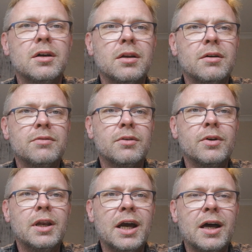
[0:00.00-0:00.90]
If you
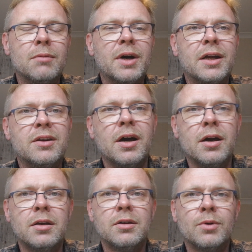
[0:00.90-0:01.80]
really had a bad
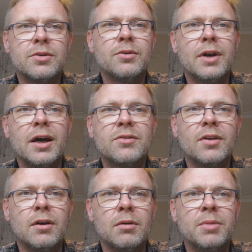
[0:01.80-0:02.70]
day and you want to relax
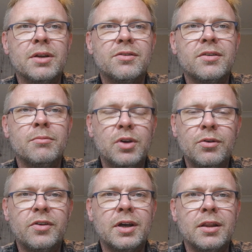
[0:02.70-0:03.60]
a little bit, some
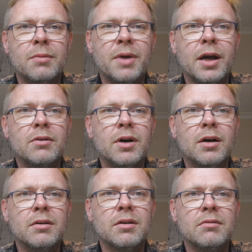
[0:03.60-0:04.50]
music in the
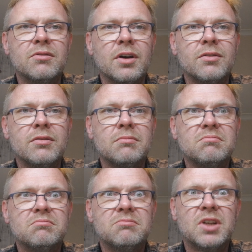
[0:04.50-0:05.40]
background and just
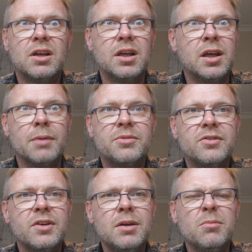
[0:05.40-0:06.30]
clean up
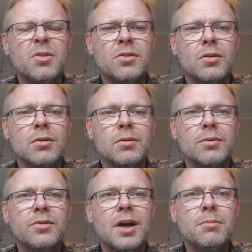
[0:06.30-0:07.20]
seams or
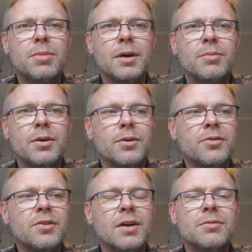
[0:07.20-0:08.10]
sandpaper your
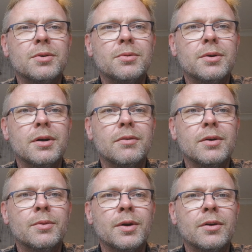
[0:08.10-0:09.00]
stuff or whatever
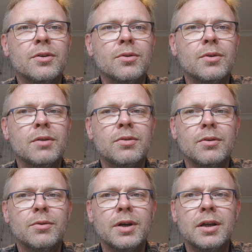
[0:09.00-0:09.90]
you want to do. If
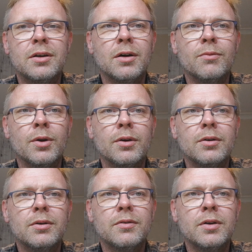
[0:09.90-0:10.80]
you really don't want to,
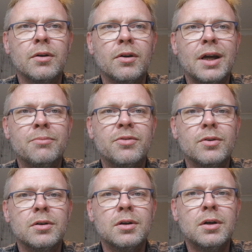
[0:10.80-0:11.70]
if you're not up
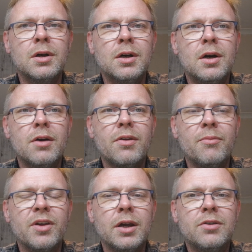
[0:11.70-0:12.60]
for
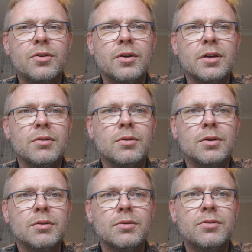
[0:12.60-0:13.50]
something intricate,
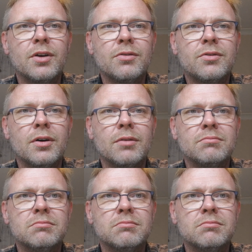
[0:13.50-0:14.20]
or you just start